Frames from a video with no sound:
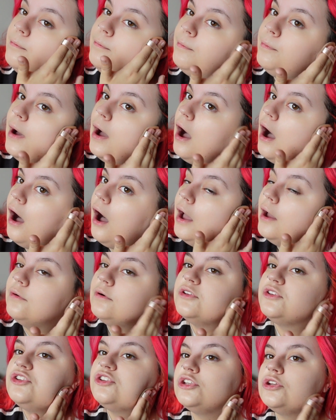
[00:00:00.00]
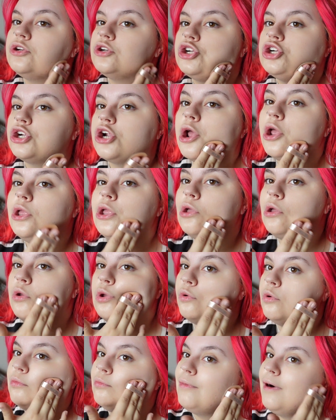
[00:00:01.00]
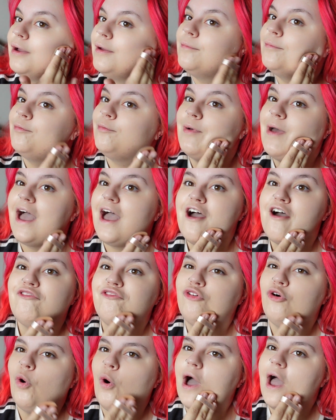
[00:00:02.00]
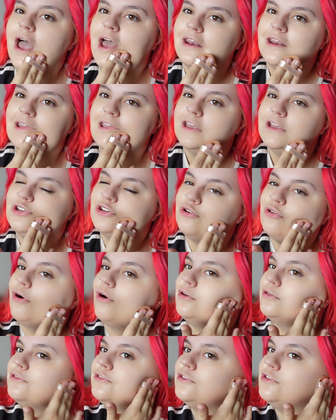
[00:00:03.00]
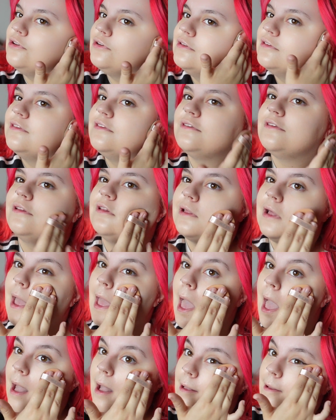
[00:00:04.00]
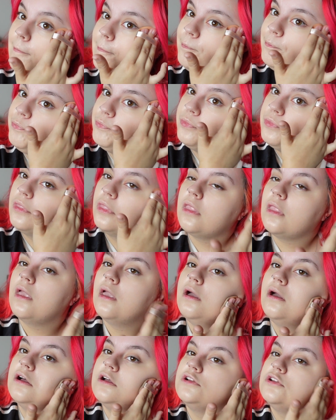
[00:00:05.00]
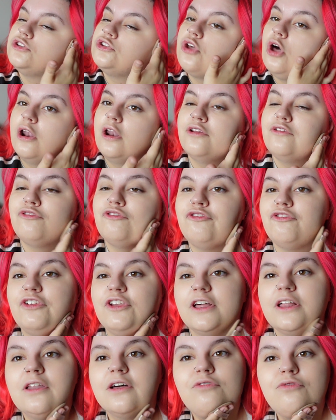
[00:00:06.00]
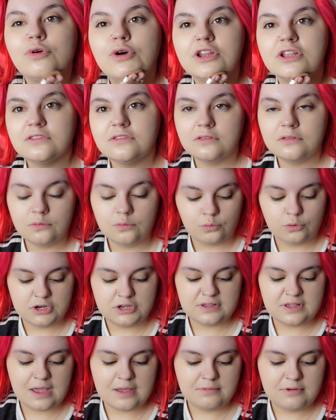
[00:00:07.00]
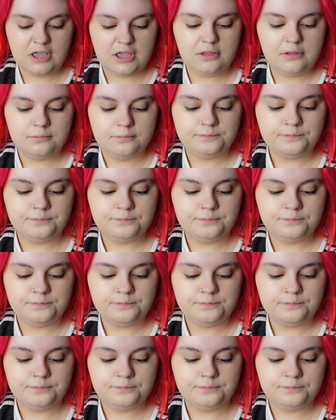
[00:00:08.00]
but I will still show you my bare forehead later on, so you can still get a solid feel of what is happening.